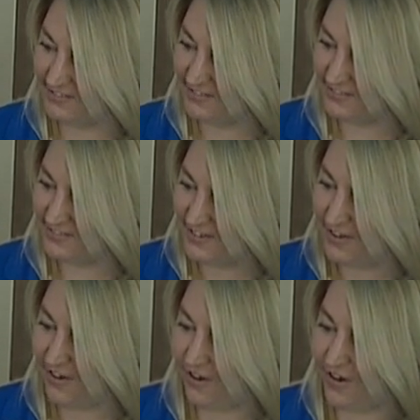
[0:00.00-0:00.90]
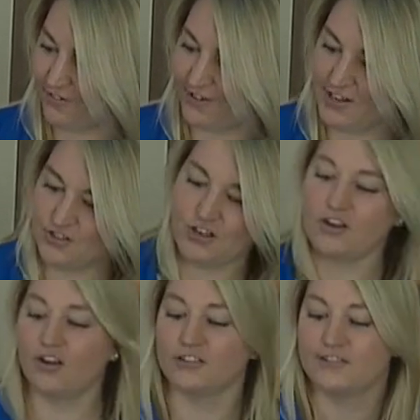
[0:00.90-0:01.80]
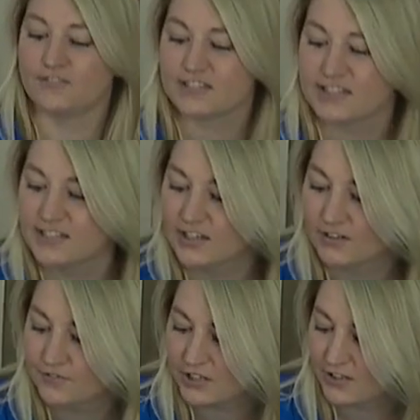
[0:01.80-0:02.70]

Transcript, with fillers: and you don't ask for the appreciation, but they show it all the